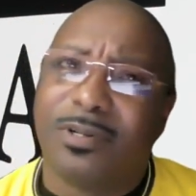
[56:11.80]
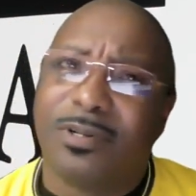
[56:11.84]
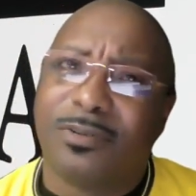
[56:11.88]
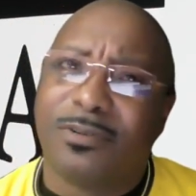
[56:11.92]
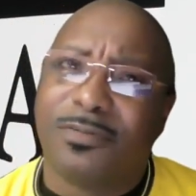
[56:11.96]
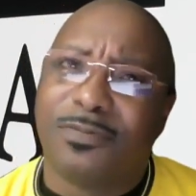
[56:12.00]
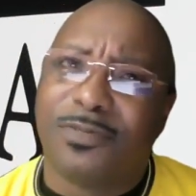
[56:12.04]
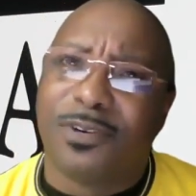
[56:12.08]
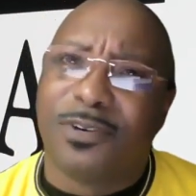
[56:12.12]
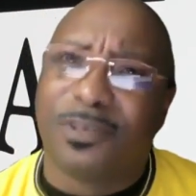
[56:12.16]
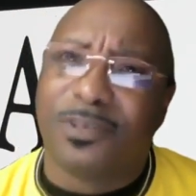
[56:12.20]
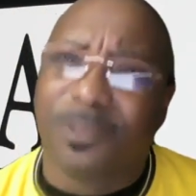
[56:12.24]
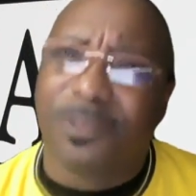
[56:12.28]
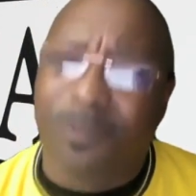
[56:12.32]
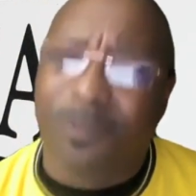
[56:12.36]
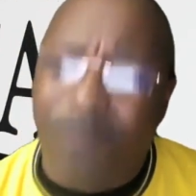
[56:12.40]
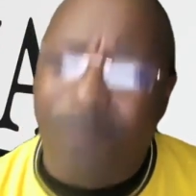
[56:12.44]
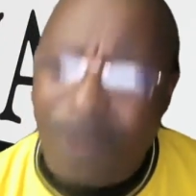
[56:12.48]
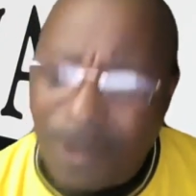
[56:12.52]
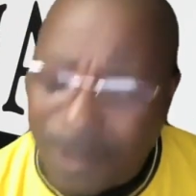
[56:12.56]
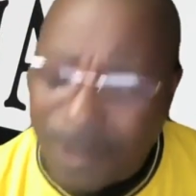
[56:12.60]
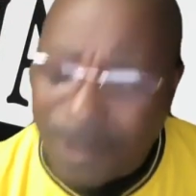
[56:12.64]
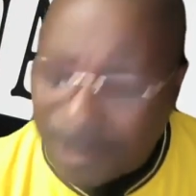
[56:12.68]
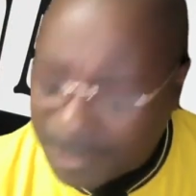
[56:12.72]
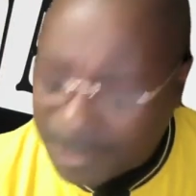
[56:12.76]
for the
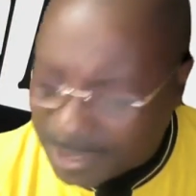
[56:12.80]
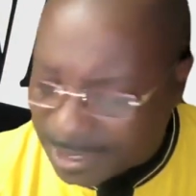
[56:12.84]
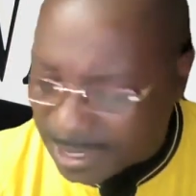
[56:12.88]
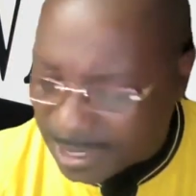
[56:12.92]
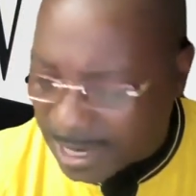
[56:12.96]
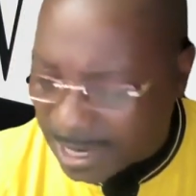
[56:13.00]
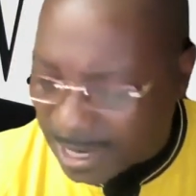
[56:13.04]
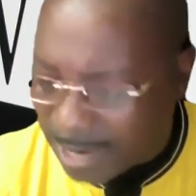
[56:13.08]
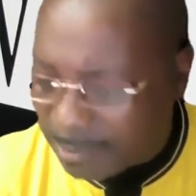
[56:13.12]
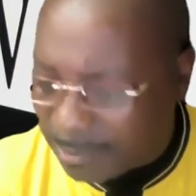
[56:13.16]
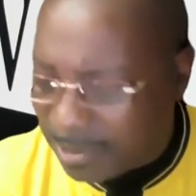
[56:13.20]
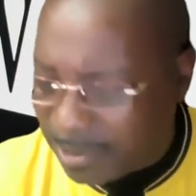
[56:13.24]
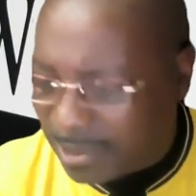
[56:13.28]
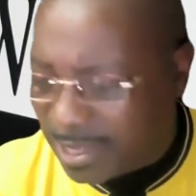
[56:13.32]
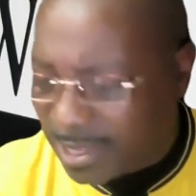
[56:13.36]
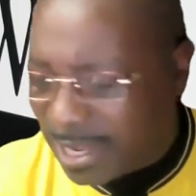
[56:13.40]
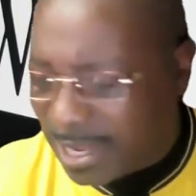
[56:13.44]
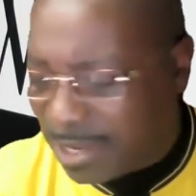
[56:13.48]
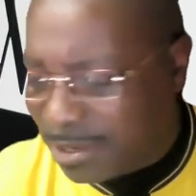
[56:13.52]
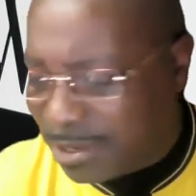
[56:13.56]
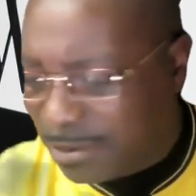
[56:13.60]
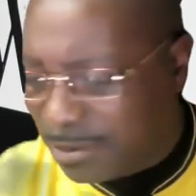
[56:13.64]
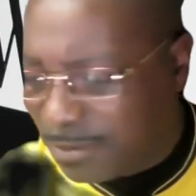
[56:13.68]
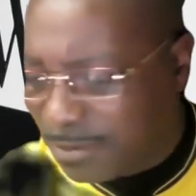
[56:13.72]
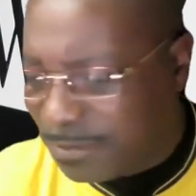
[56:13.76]
word tonight. We
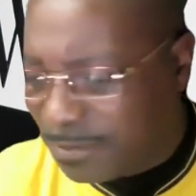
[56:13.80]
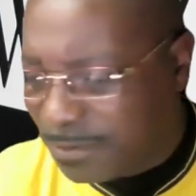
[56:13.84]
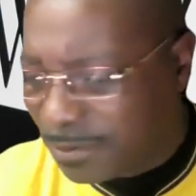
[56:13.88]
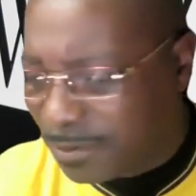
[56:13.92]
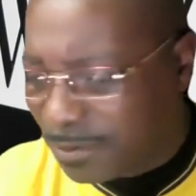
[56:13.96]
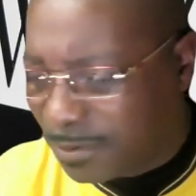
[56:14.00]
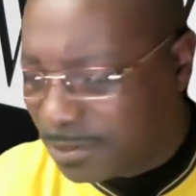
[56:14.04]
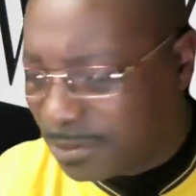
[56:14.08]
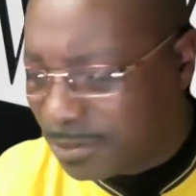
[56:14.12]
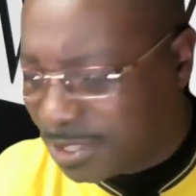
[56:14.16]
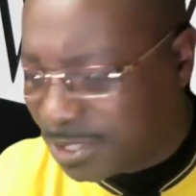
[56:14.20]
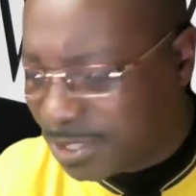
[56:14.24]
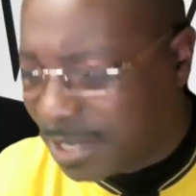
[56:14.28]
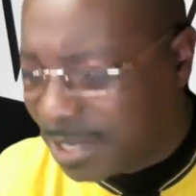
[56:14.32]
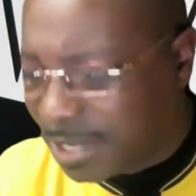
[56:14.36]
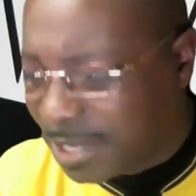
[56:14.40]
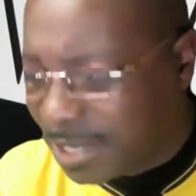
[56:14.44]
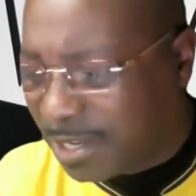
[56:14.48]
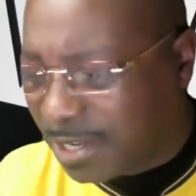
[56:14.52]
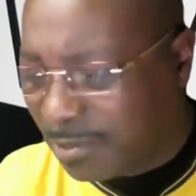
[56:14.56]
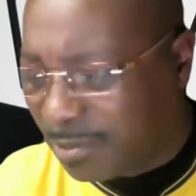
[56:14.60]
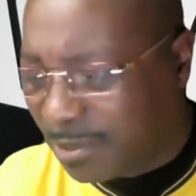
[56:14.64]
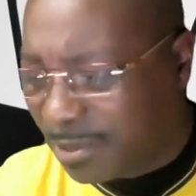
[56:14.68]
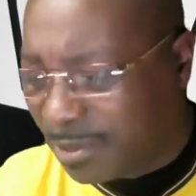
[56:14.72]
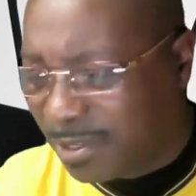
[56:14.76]
thank you for
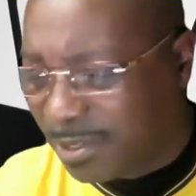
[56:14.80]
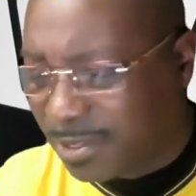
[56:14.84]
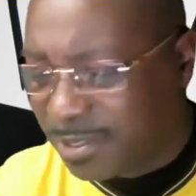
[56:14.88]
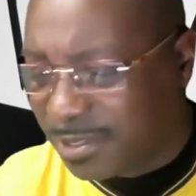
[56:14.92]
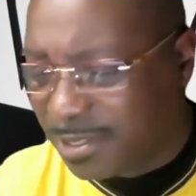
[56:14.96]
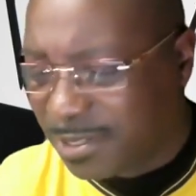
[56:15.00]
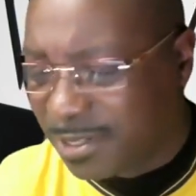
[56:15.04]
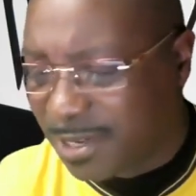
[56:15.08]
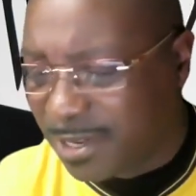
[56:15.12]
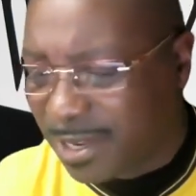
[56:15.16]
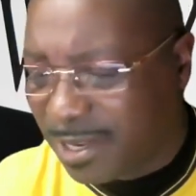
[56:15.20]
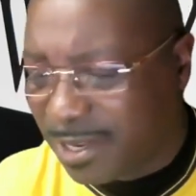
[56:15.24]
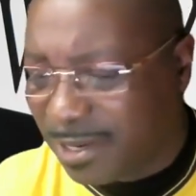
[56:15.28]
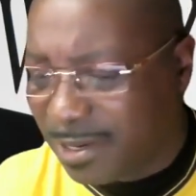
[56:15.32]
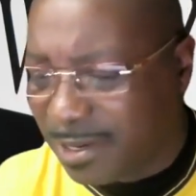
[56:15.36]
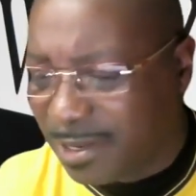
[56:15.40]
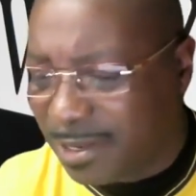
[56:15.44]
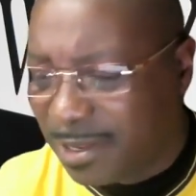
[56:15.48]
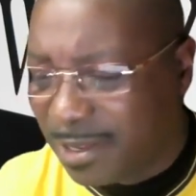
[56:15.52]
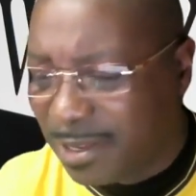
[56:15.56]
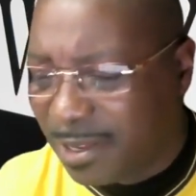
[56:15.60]
studying with us tonight,